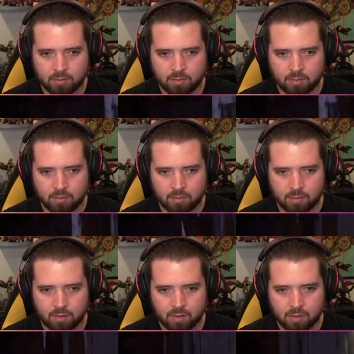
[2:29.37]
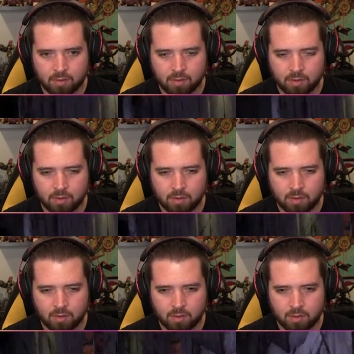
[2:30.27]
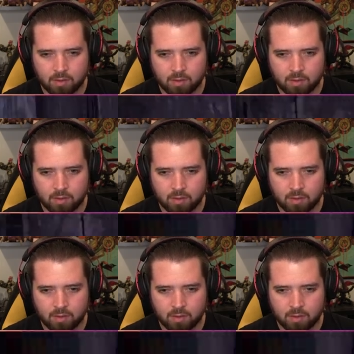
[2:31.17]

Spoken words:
Nobody speaks.